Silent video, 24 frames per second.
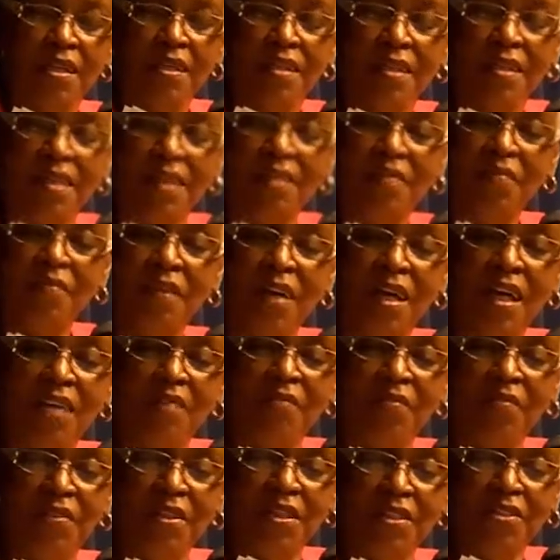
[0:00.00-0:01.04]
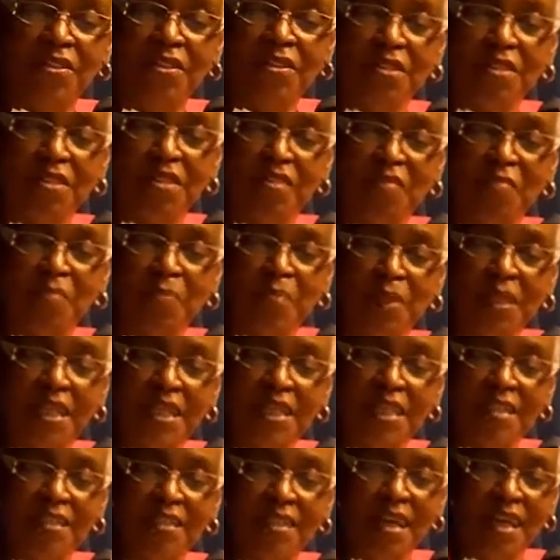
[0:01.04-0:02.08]
The Adventures of
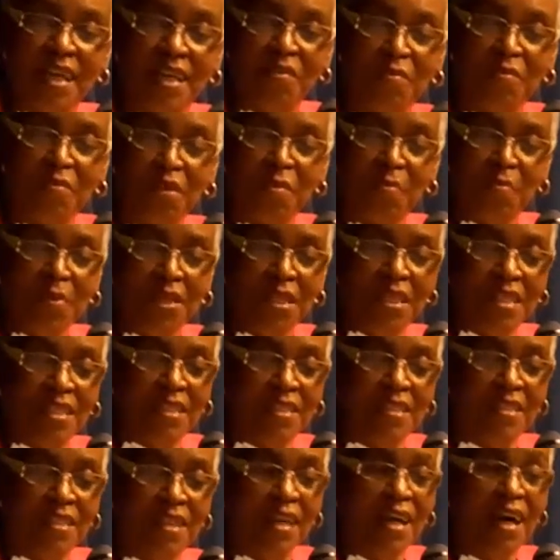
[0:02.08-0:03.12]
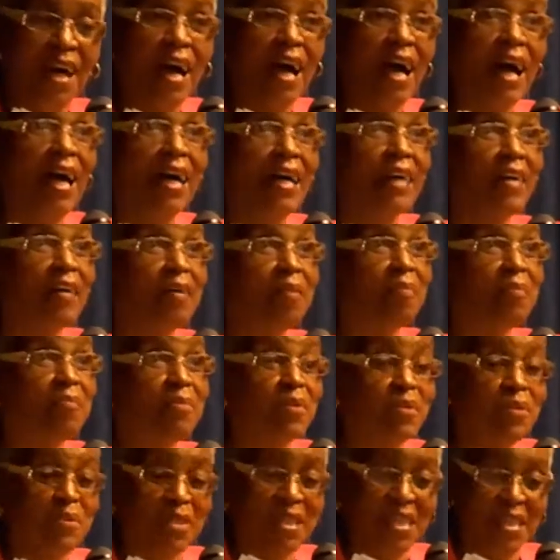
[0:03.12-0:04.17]
Pete and Repeat, I Am
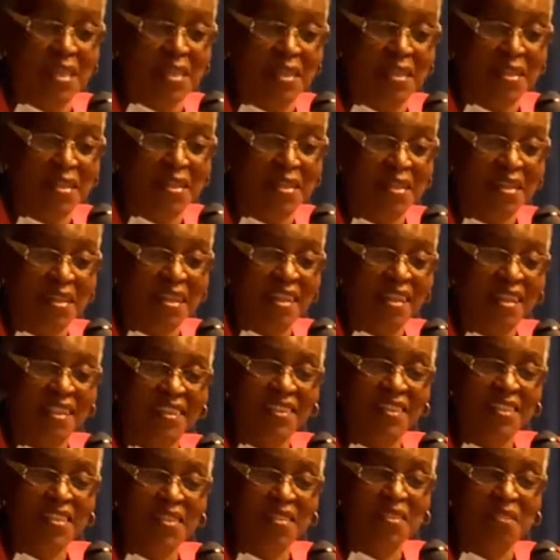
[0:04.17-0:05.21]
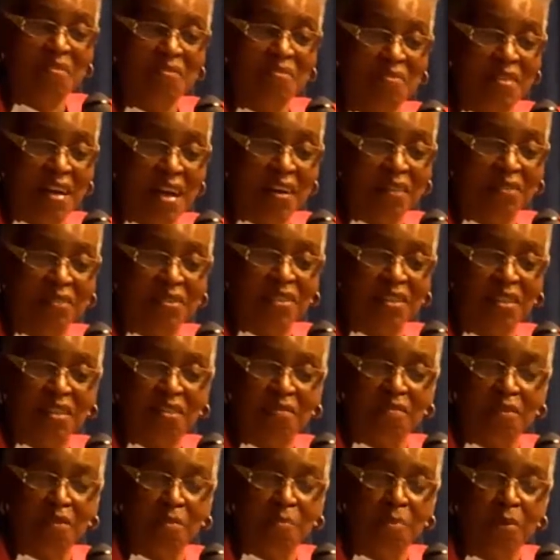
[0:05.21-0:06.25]
You-Nique. She is the founder of
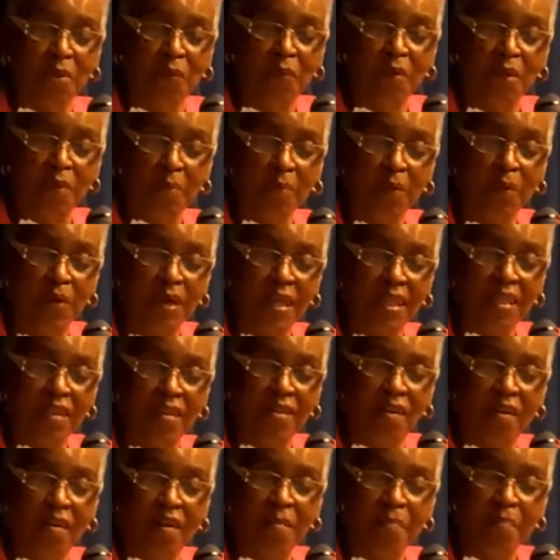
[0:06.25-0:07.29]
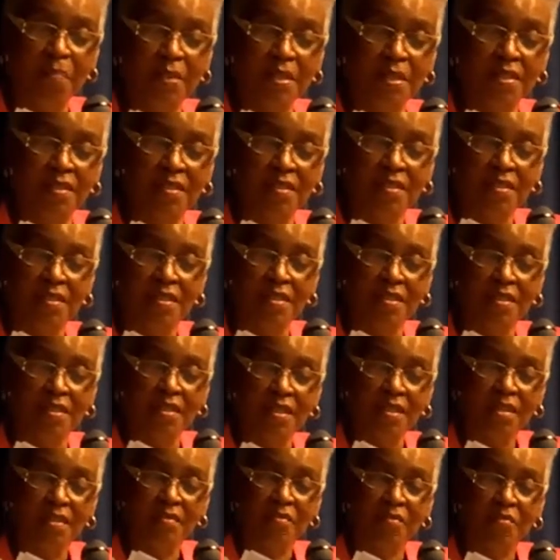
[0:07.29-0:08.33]
her poetic art business,
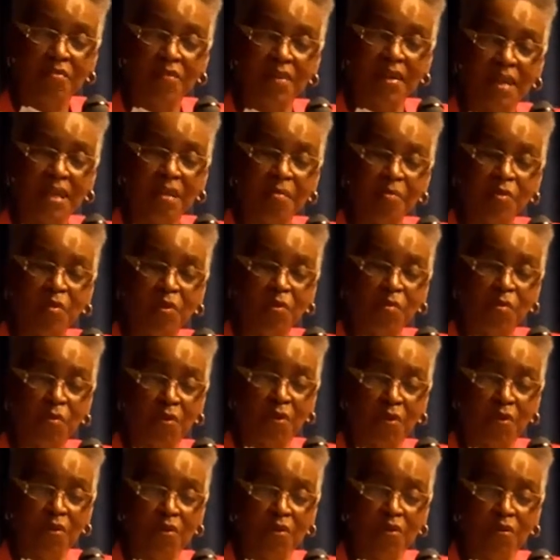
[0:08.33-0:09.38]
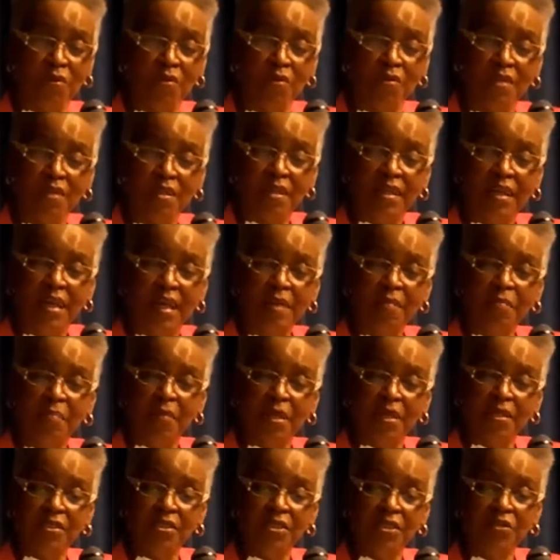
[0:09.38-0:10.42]
Frame Your World, and
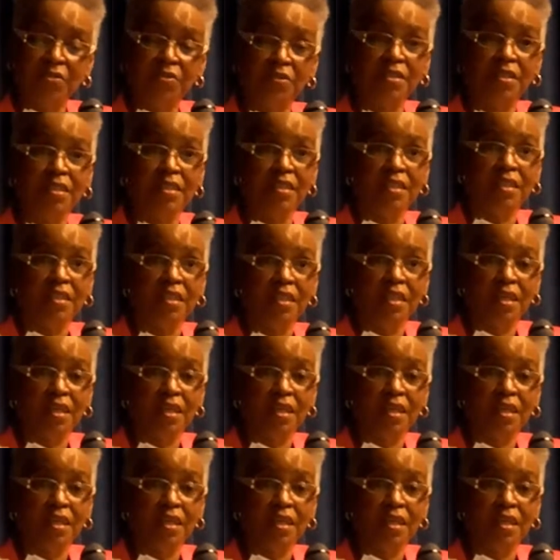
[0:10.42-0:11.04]
Ministry